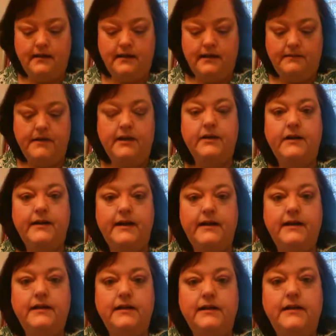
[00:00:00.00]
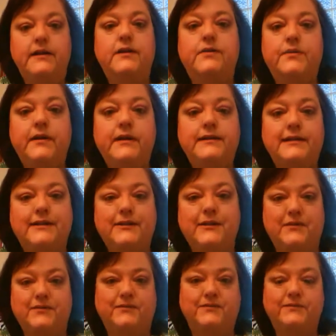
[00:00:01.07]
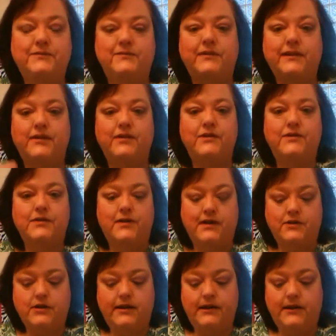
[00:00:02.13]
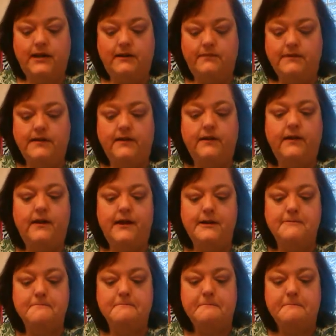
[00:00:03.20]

I'm not good at it and I don't want it to look weird, so I try to keep inside the line.